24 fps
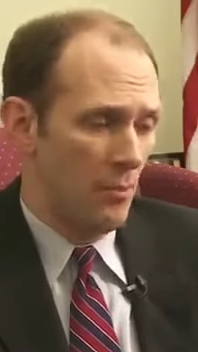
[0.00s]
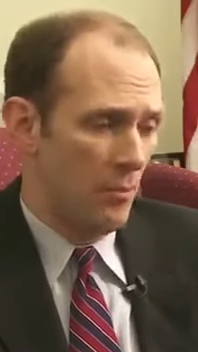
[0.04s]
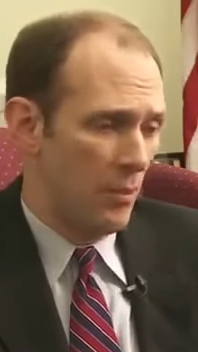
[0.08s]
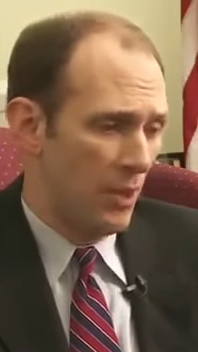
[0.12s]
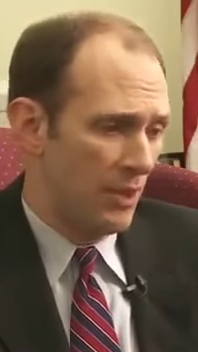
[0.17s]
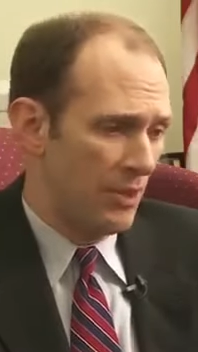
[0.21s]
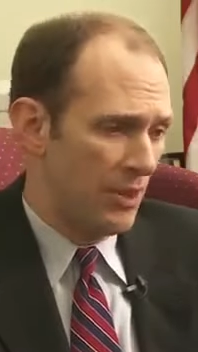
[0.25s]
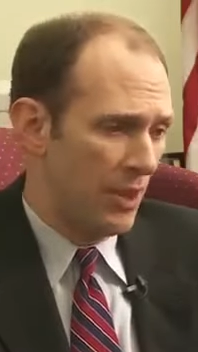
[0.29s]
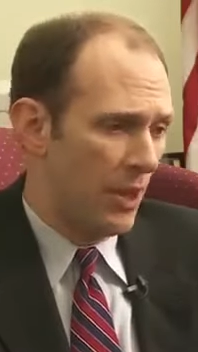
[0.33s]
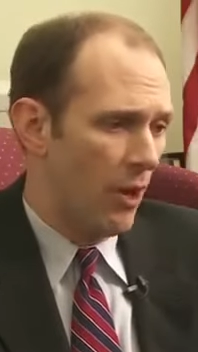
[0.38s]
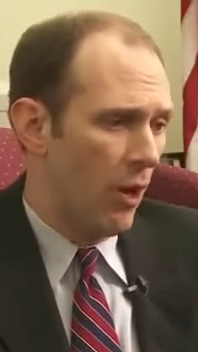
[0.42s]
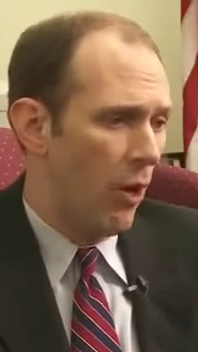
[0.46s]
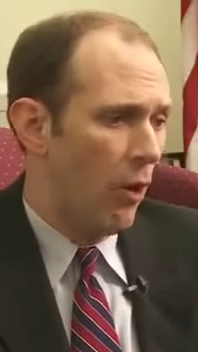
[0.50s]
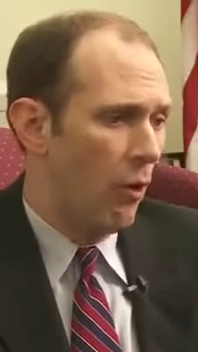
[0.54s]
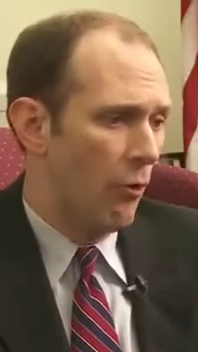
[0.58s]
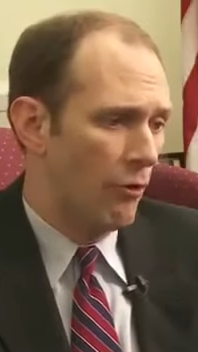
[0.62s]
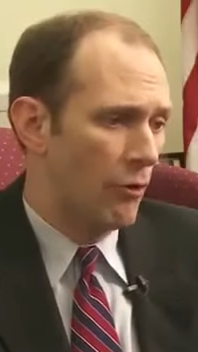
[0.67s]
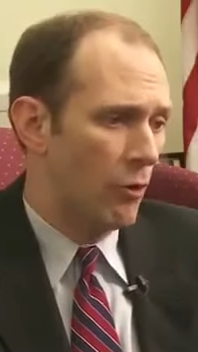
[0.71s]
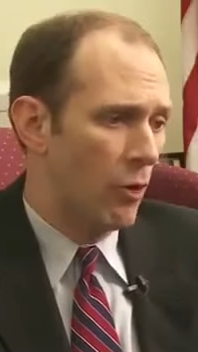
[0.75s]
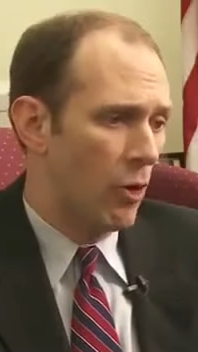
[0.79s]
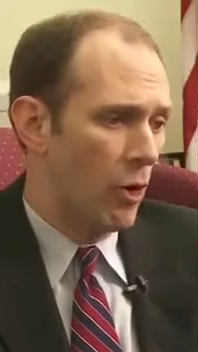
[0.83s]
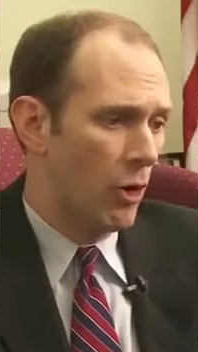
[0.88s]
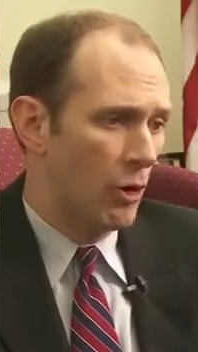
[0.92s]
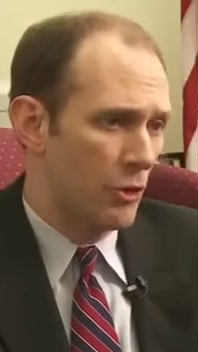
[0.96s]
But the
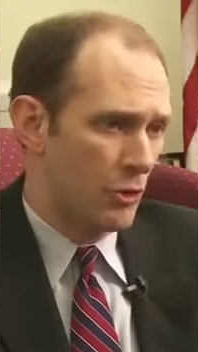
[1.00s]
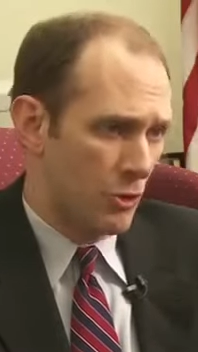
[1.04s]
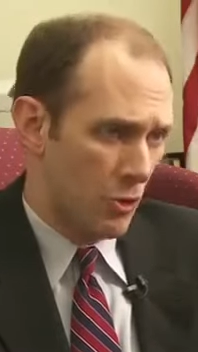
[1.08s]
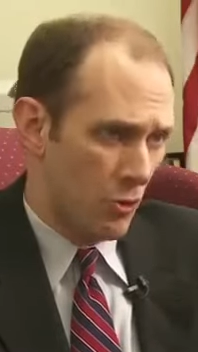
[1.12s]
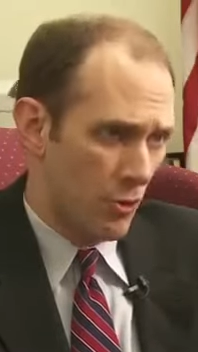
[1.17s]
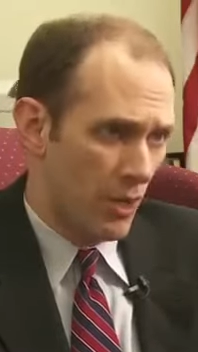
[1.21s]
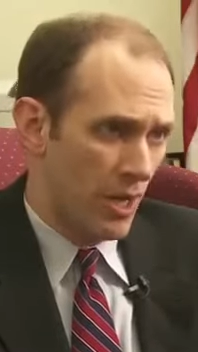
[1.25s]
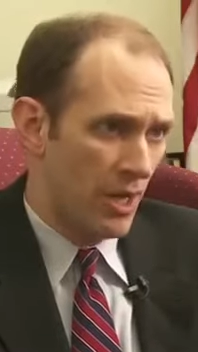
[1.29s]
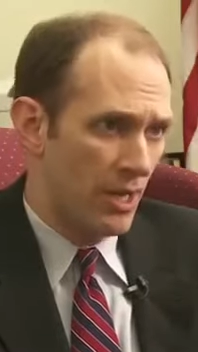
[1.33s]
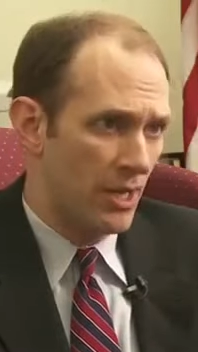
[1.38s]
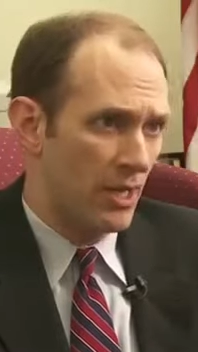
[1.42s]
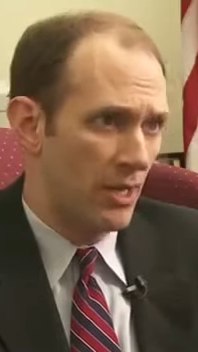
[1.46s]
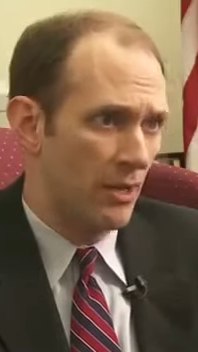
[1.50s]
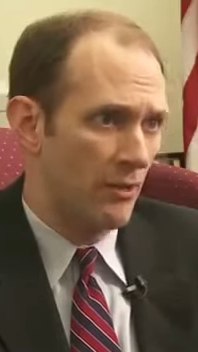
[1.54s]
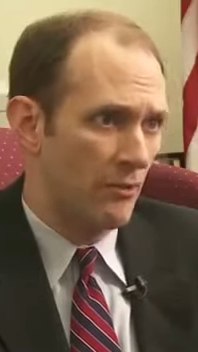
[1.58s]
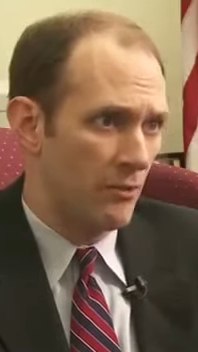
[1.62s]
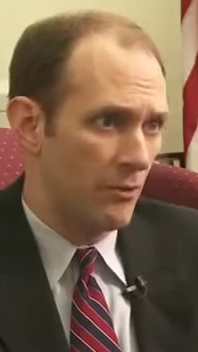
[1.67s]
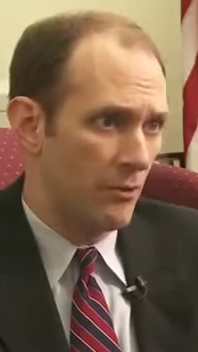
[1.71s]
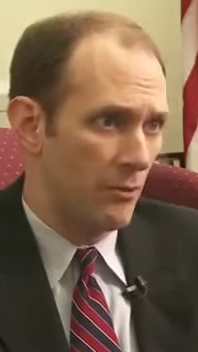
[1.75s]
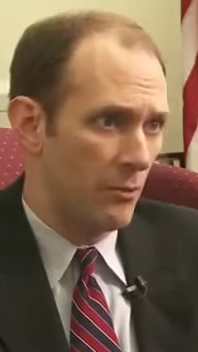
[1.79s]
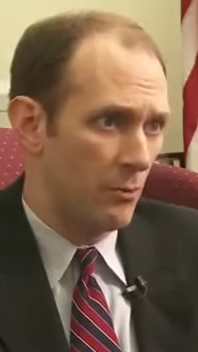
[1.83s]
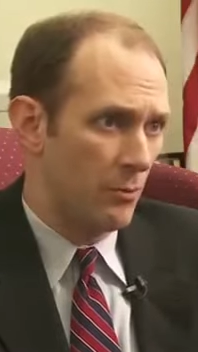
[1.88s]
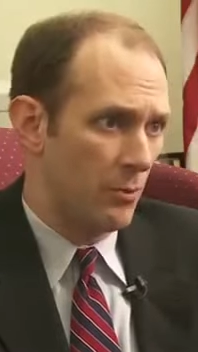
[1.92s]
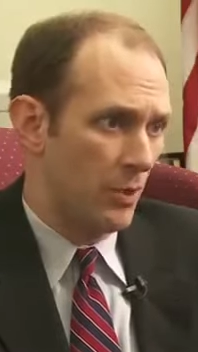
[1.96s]
overall trend
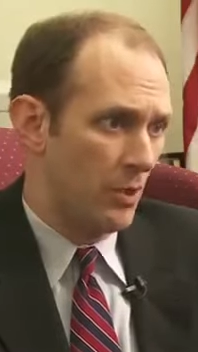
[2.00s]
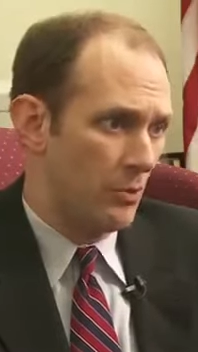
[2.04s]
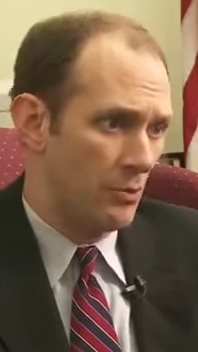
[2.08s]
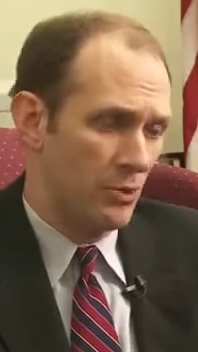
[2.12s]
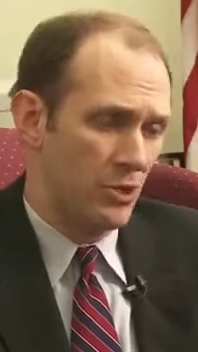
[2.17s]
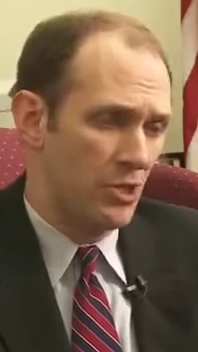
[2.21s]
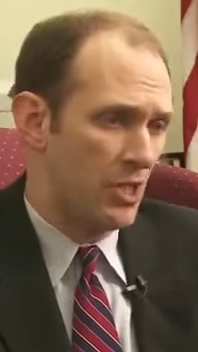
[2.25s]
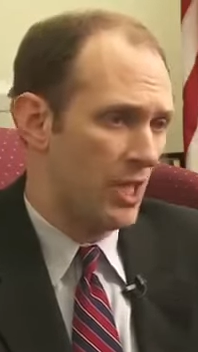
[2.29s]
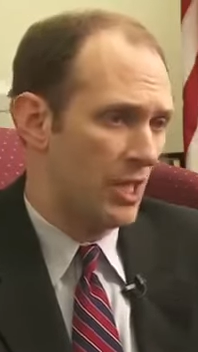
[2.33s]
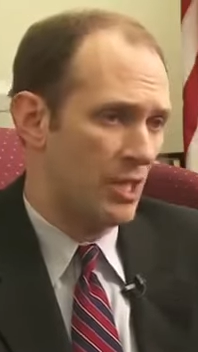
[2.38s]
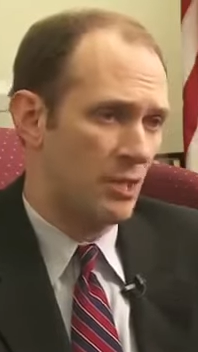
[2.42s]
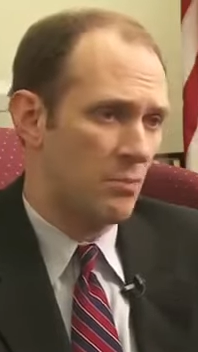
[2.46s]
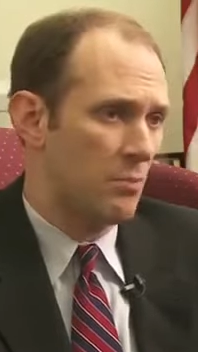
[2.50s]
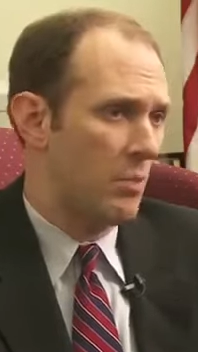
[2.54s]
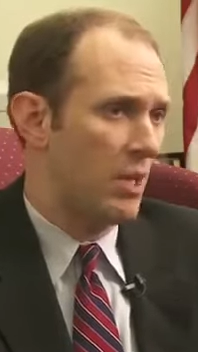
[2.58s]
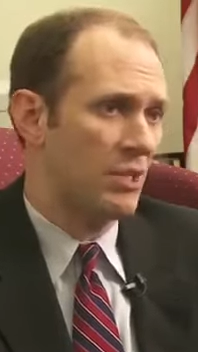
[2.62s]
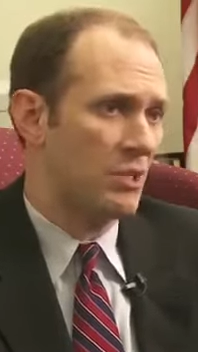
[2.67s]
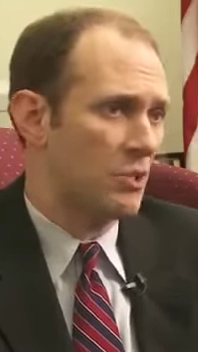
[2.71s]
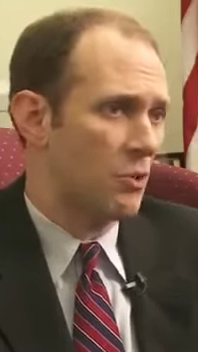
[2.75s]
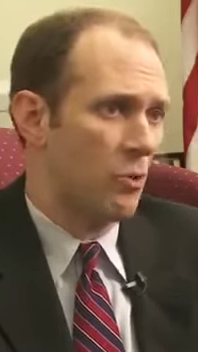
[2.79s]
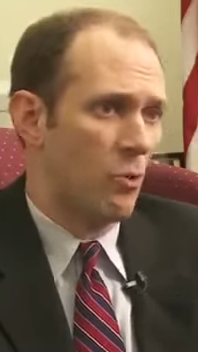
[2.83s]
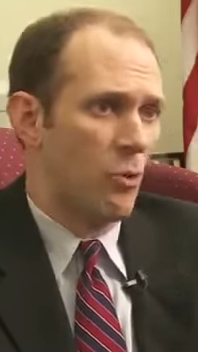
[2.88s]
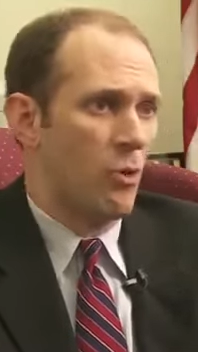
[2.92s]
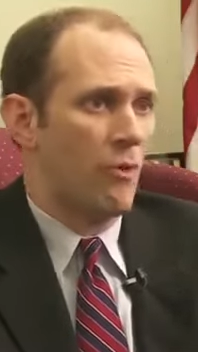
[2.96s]
of both 6
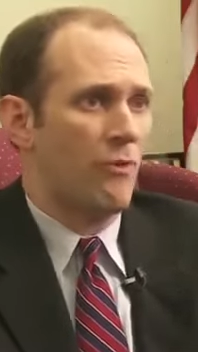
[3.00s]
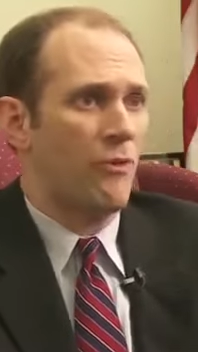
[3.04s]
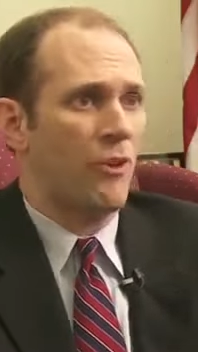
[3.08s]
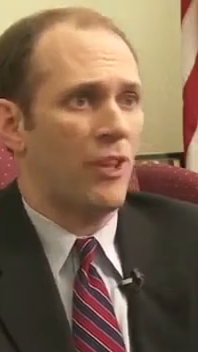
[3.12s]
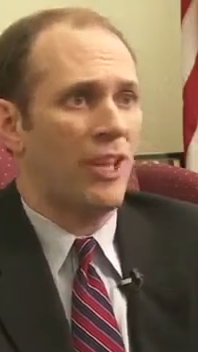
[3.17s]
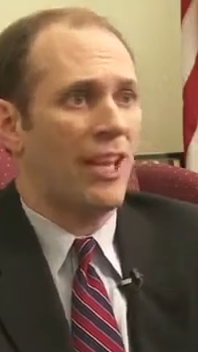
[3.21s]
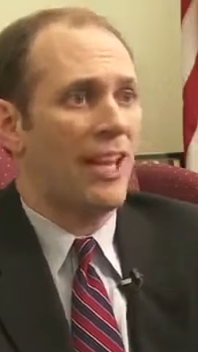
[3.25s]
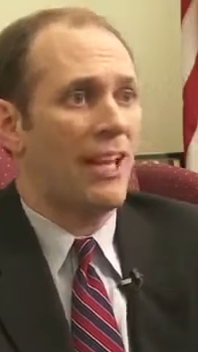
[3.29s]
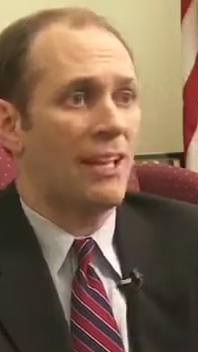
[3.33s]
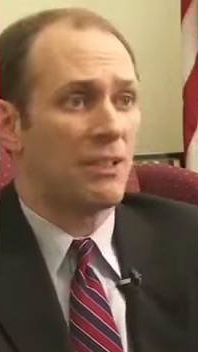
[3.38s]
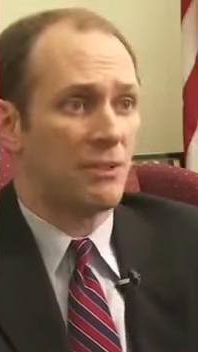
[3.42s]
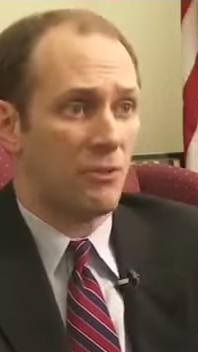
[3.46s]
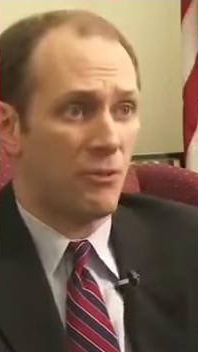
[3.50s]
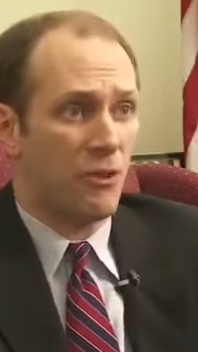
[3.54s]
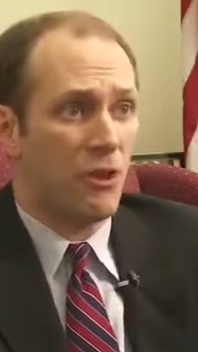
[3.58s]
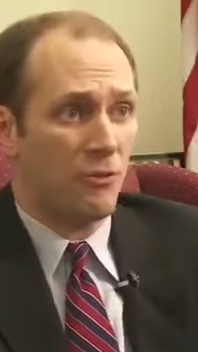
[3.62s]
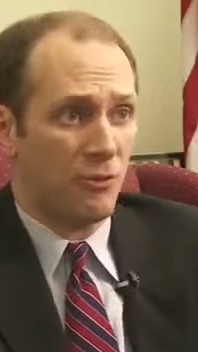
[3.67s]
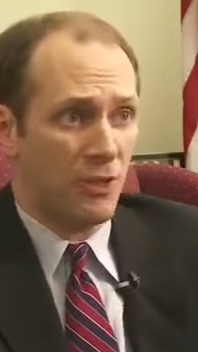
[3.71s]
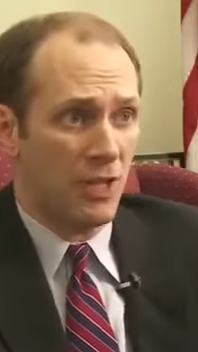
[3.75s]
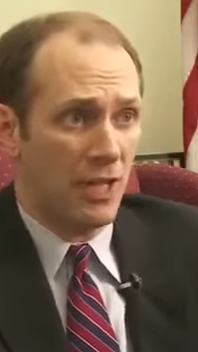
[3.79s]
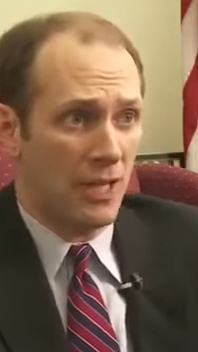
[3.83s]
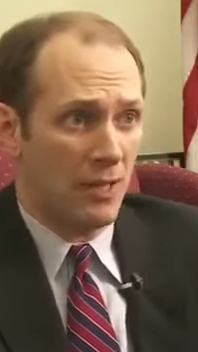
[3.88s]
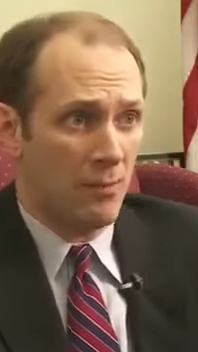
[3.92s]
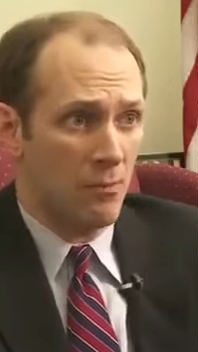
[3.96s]
months or for the last
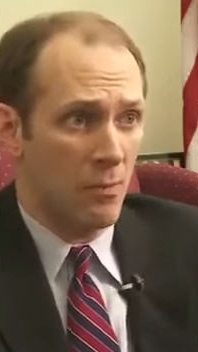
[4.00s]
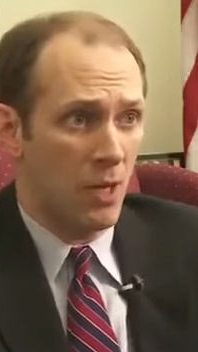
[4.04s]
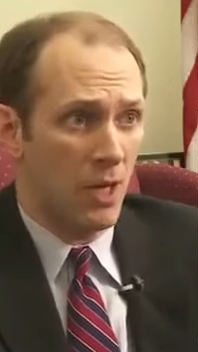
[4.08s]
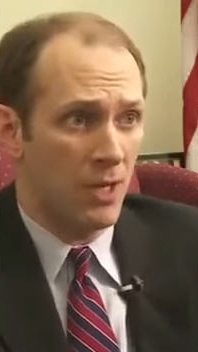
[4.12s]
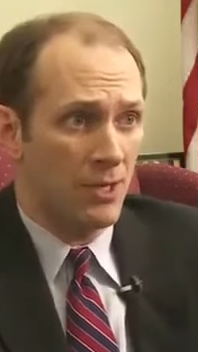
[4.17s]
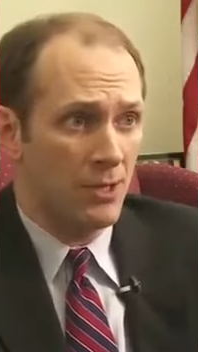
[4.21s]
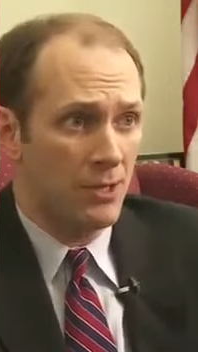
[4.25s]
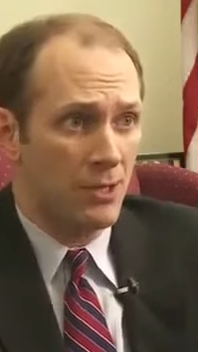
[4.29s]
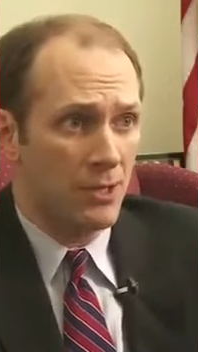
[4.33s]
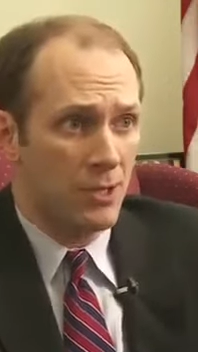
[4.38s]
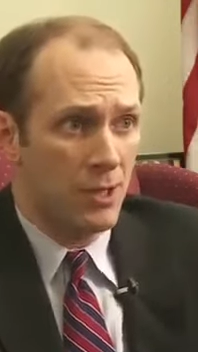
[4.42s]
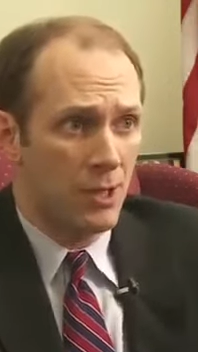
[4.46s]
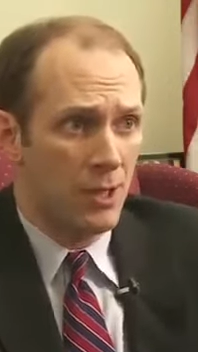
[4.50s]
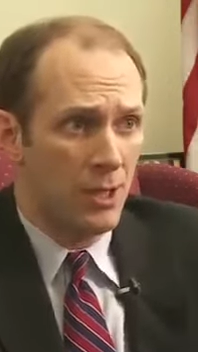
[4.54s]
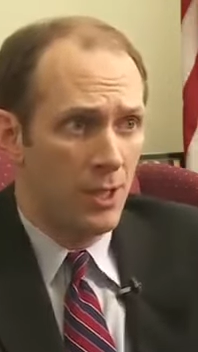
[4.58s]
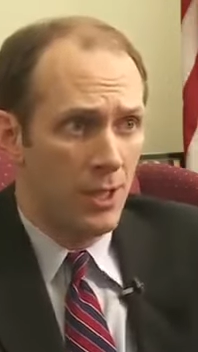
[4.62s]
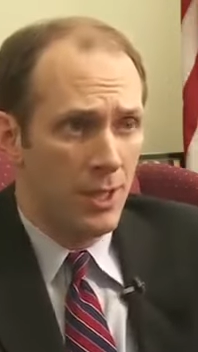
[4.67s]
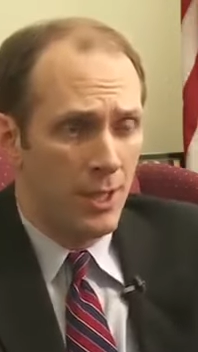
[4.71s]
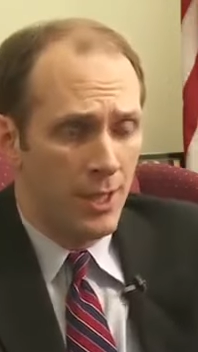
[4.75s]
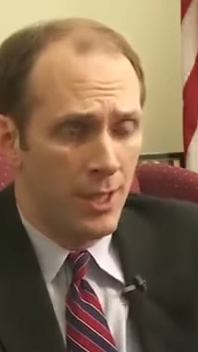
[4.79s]
15 months